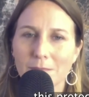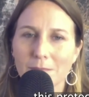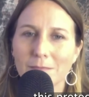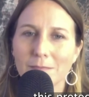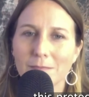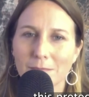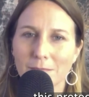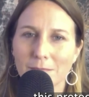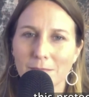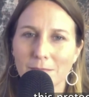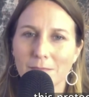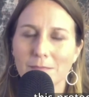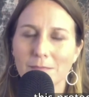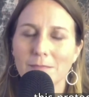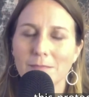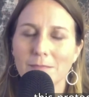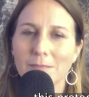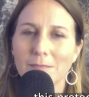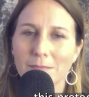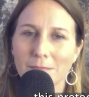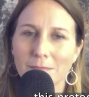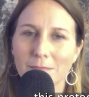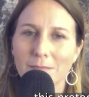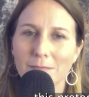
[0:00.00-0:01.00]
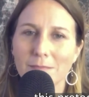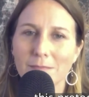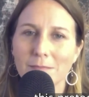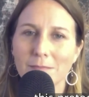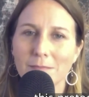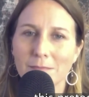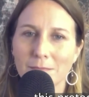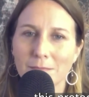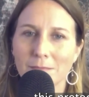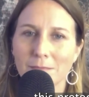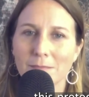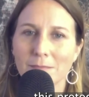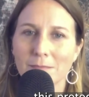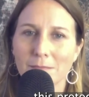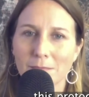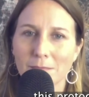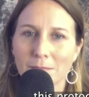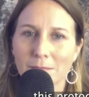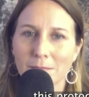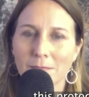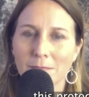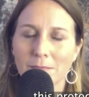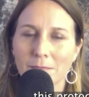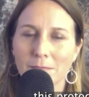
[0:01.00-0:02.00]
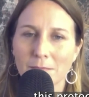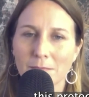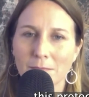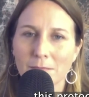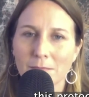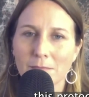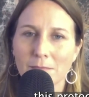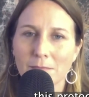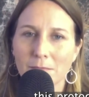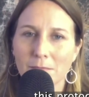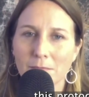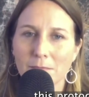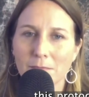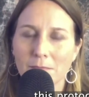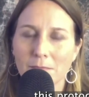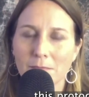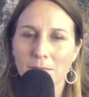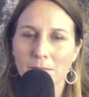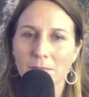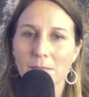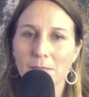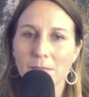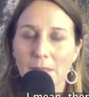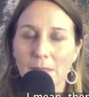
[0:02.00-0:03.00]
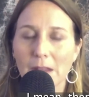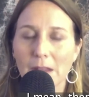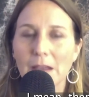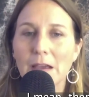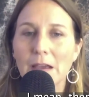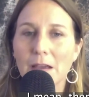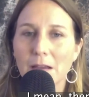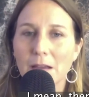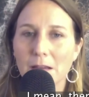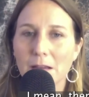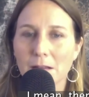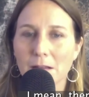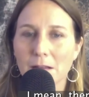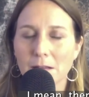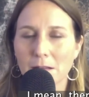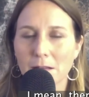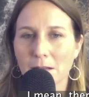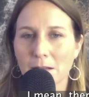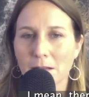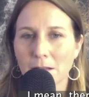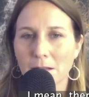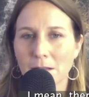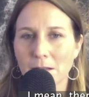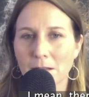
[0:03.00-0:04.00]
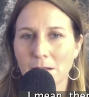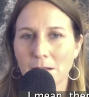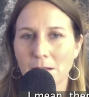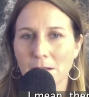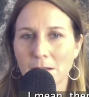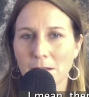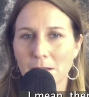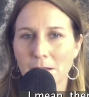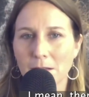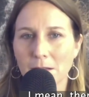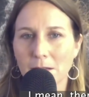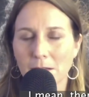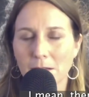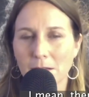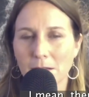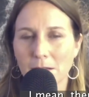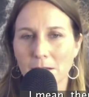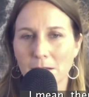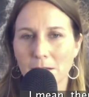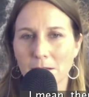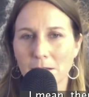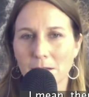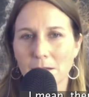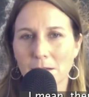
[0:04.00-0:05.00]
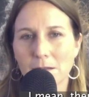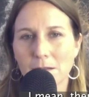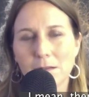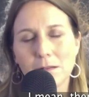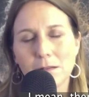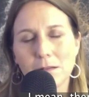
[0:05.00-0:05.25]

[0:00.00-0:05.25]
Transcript: (silent)